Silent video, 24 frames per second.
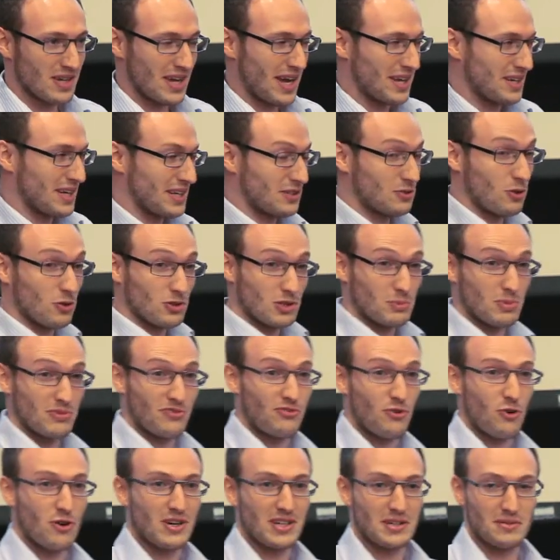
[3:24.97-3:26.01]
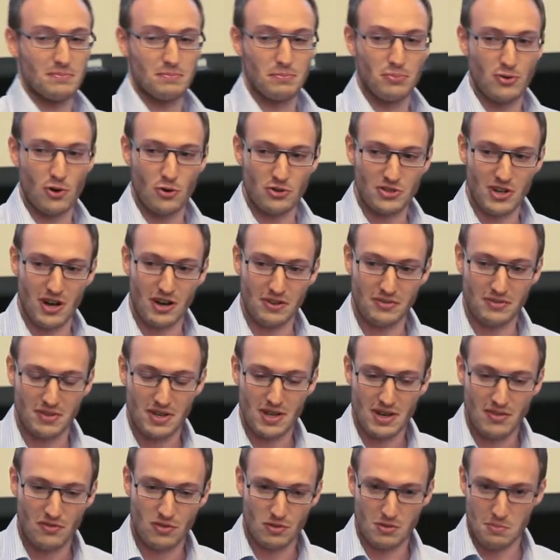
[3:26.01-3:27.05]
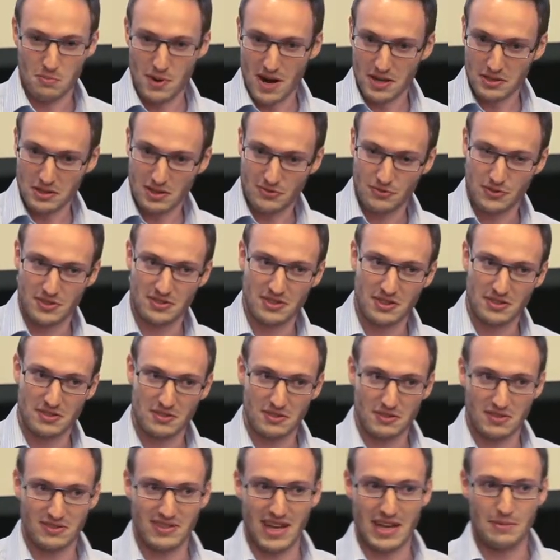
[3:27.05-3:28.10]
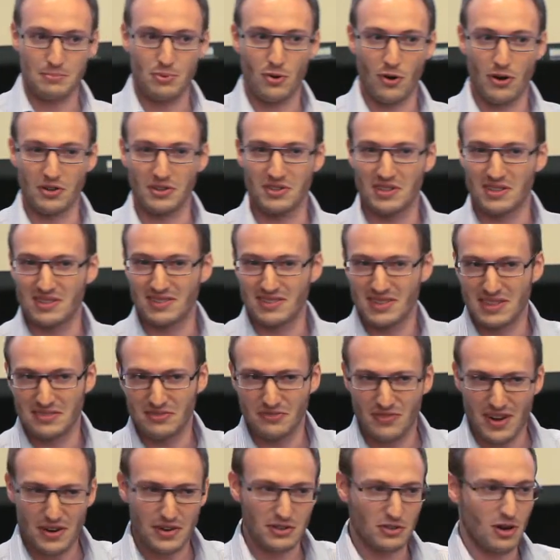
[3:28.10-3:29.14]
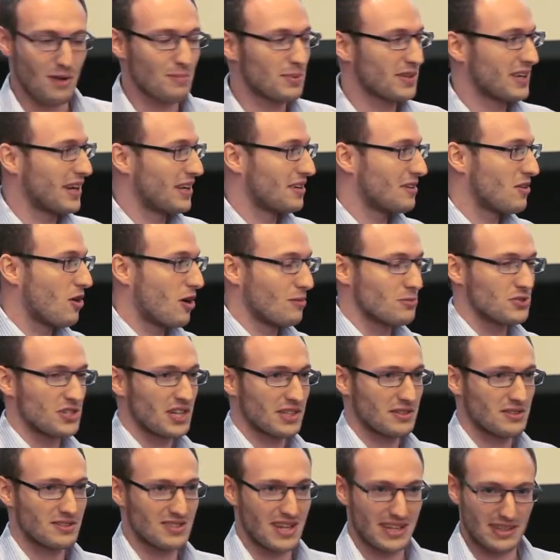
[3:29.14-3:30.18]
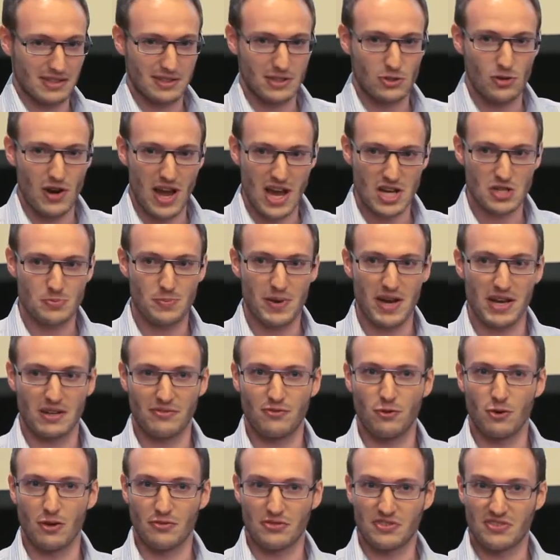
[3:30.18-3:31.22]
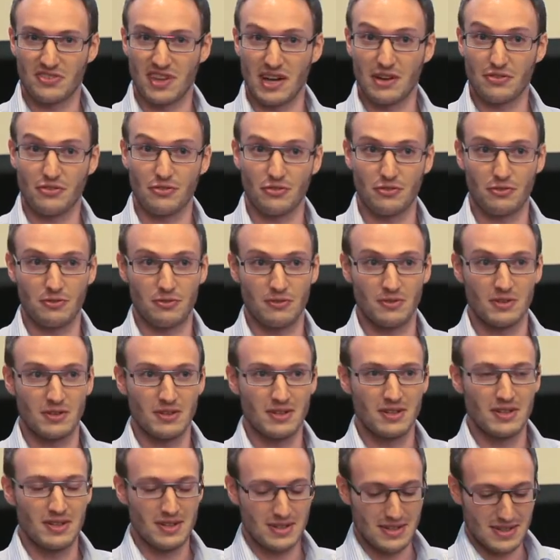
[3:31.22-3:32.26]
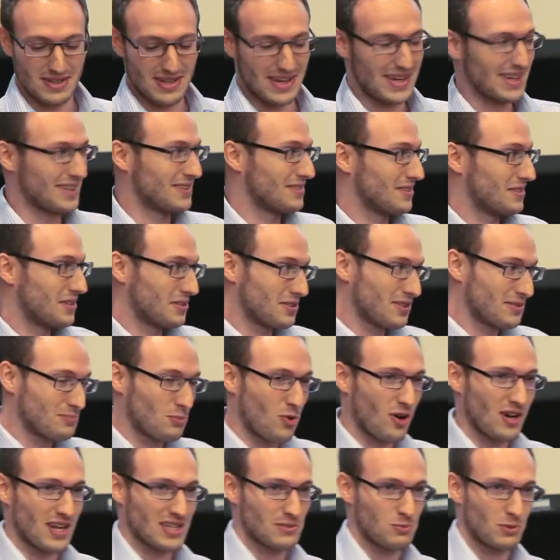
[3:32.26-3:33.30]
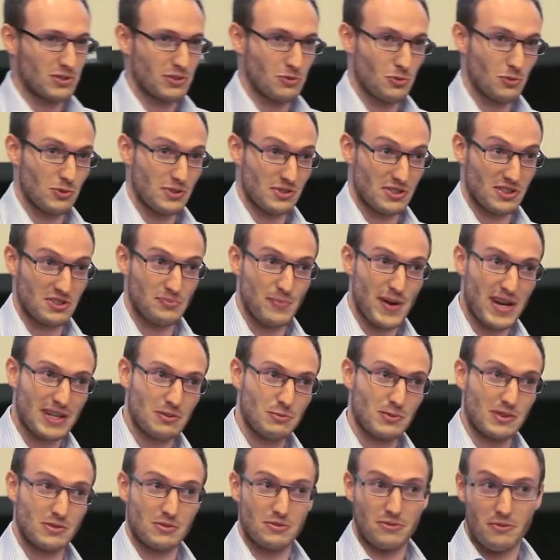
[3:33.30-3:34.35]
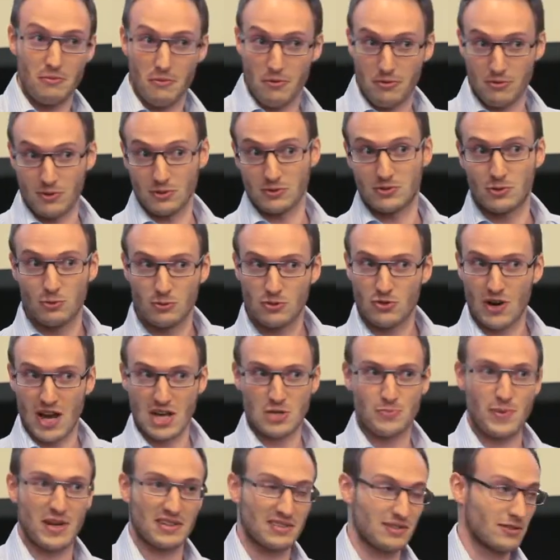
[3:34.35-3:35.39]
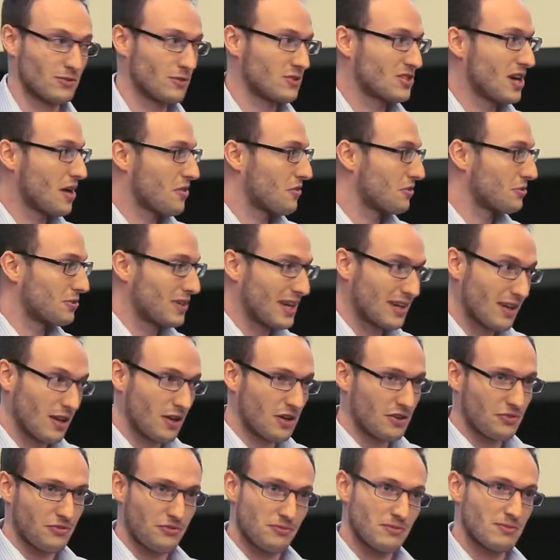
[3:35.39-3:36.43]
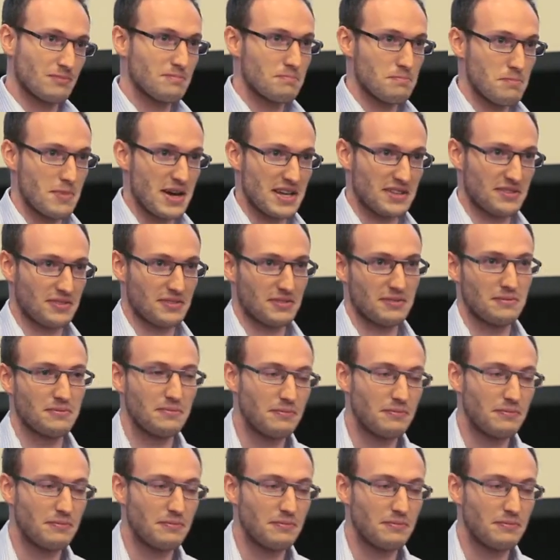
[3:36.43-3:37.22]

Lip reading: And I told you before that a proton, from a particle physics standpoint, is a very complicated object. It's like a trash bag full of stuff. And this is more or less what you would expect when you throw two trash bags into each other. You get a lot of mess.